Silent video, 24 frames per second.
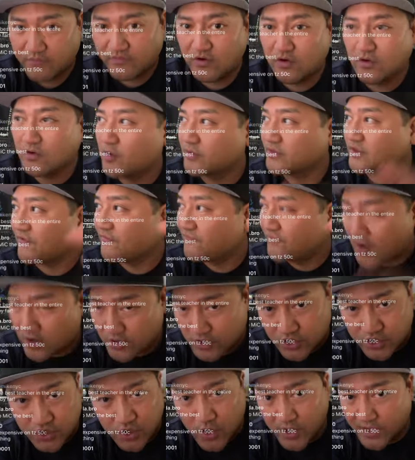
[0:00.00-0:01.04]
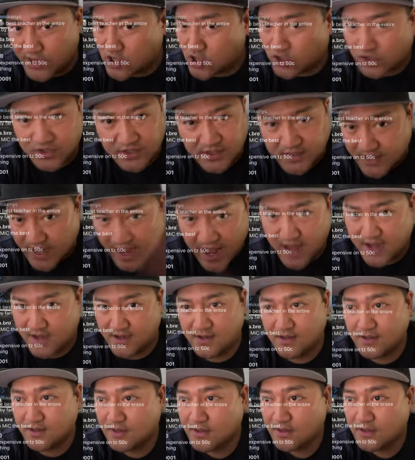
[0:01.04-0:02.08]
If you don't know what the fuck you're doing, you're
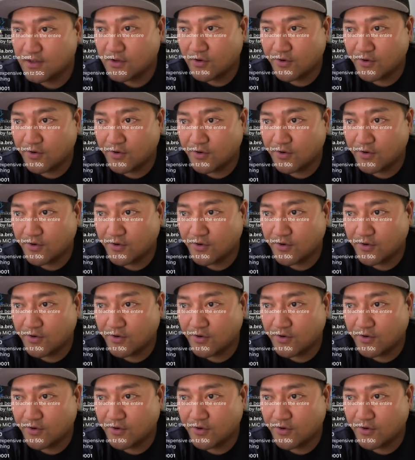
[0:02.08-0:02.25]
dead.